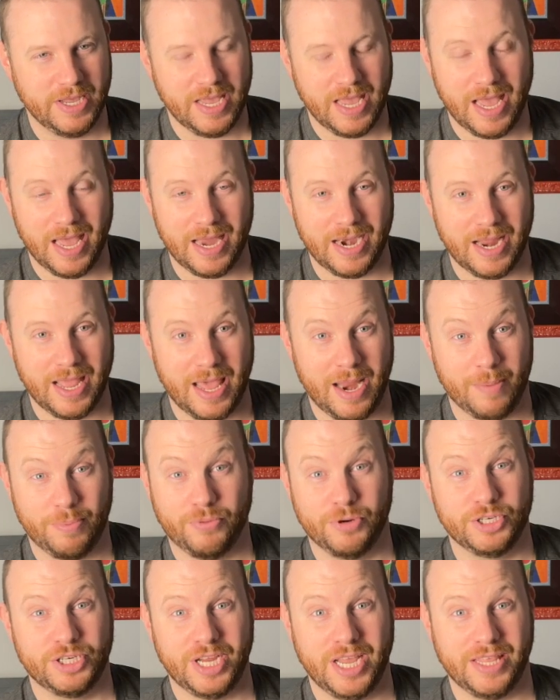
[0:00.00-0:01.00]
And I
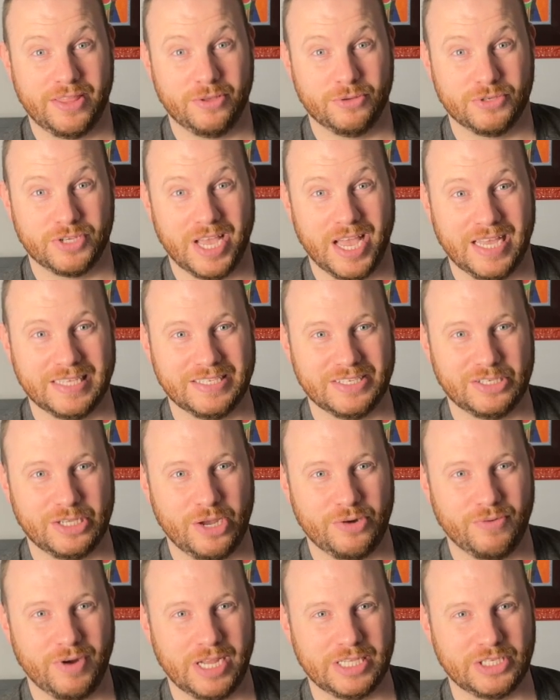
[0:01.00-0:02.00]
appreciate those guys at
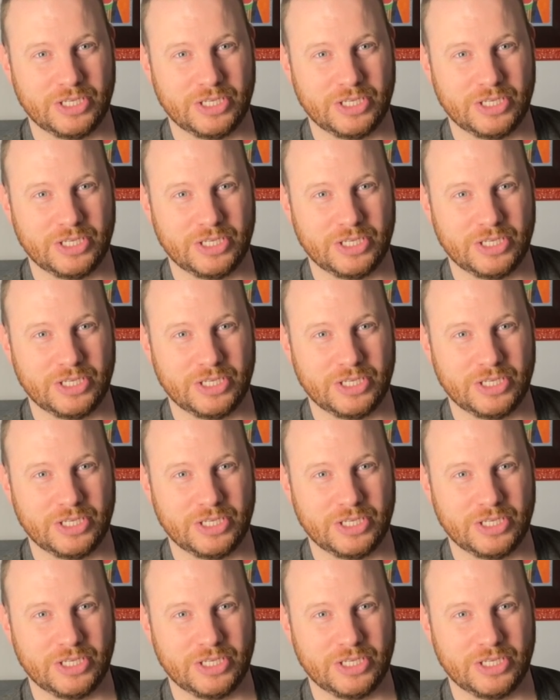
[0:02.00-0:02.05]
Sunrise